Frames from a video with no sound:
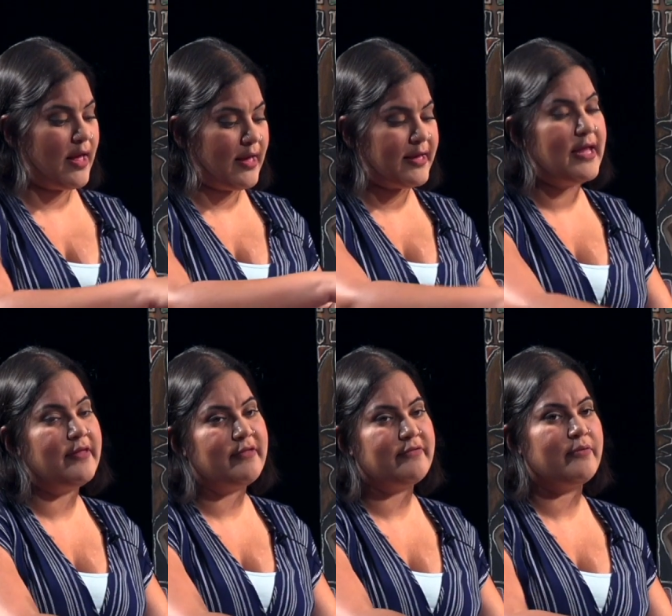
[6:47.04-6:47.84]
again,
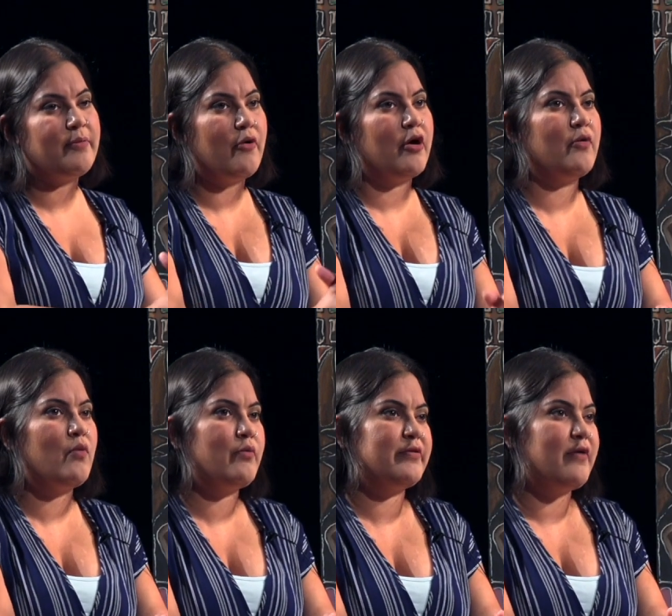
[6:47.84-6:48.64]
in this report,
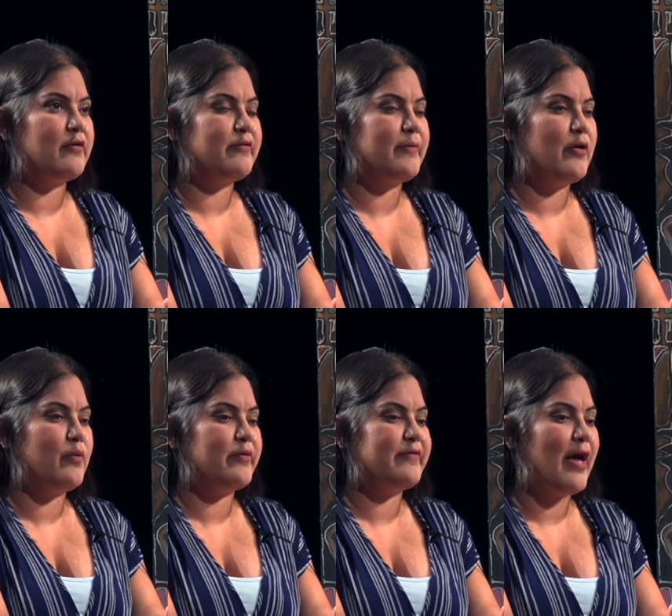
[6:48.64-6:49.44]
what we talked about
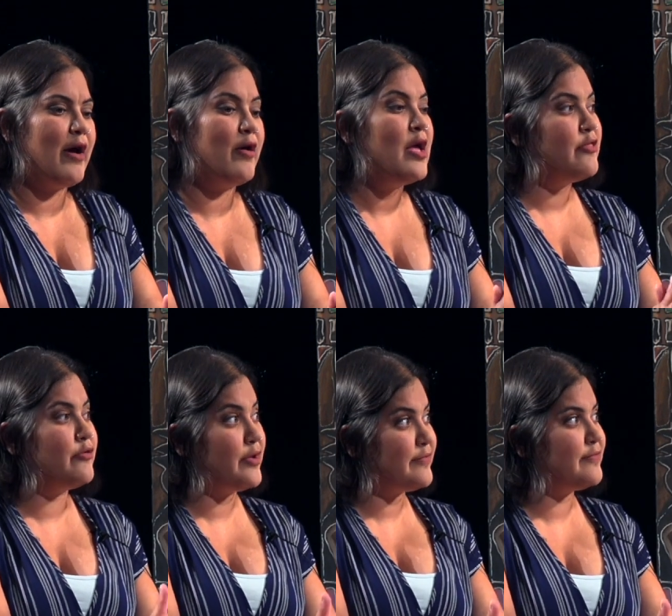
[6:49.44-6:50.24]
was how
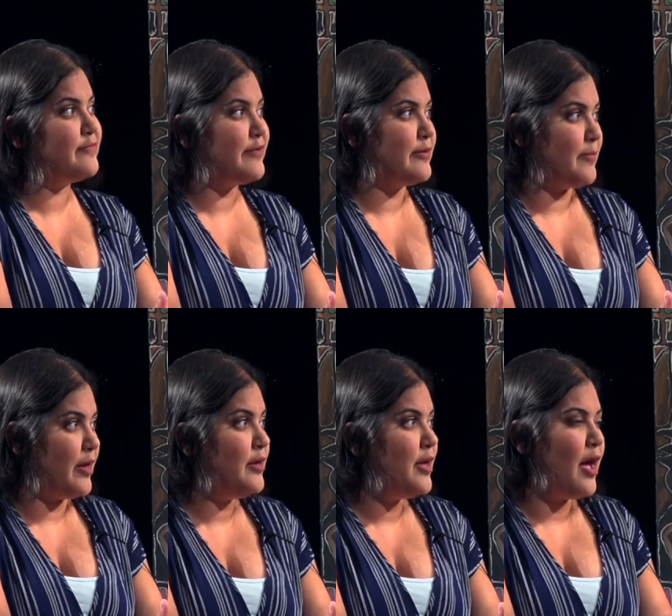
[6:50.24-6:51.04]
there is
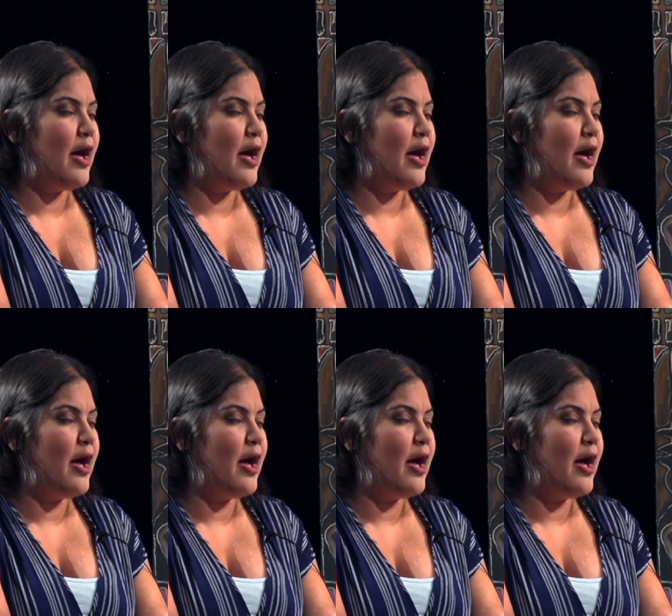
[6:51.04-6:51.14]
stigma,